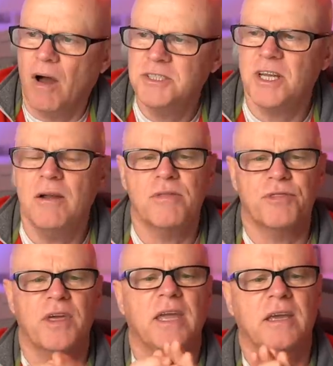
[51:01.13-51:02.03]
don't
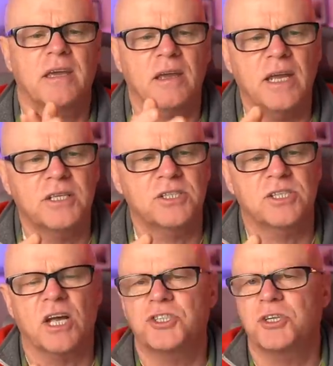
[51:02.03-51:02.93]
think it's
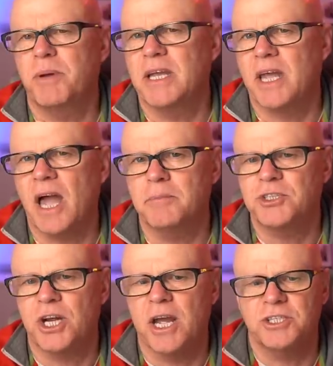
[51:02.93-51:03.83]
such a big game
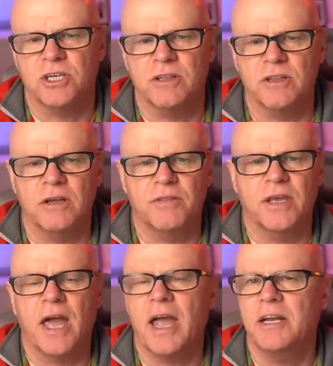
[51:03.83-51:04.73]
changer,
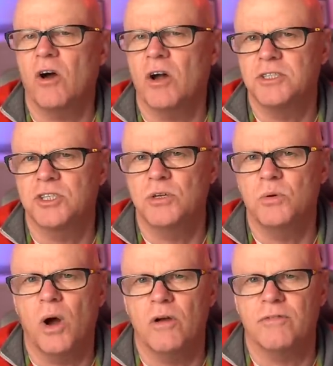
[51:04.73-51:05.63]
the
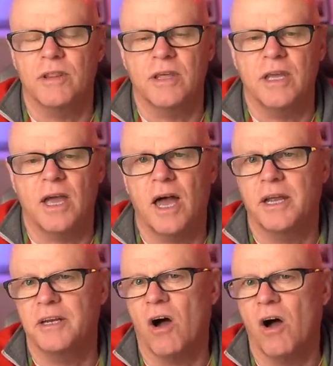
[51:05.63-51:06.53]
A9II over the
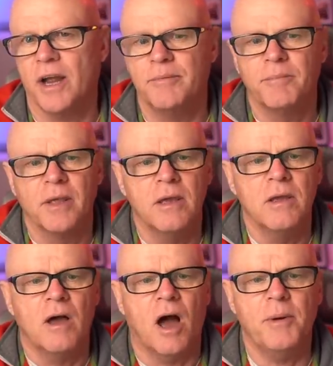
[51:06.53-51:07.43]
A9.
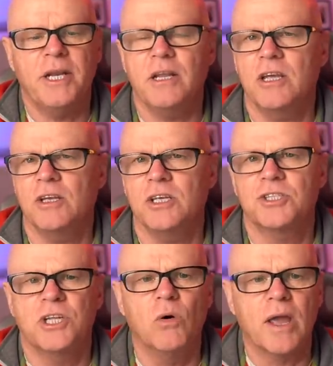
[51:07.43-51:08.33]
I mean, you
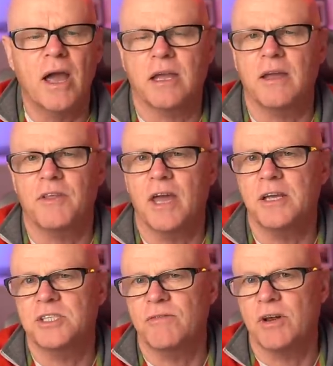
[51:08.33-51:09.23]
still can't get the
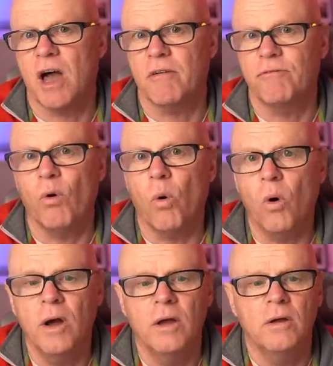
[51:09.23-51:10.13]

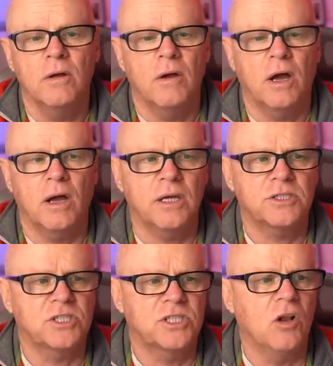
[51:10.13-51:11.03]
A7R4.
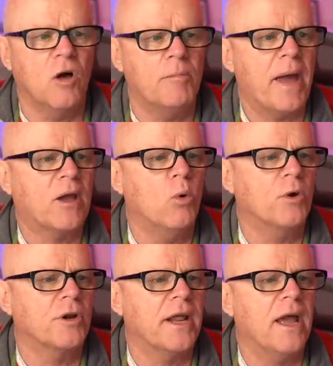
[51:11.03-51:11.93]
It's still on back
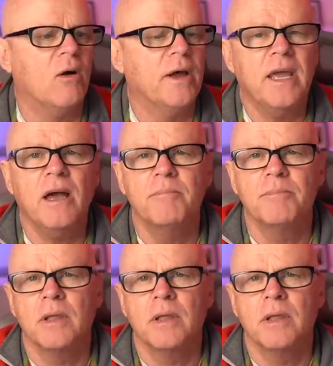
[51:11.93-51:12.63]
order now here.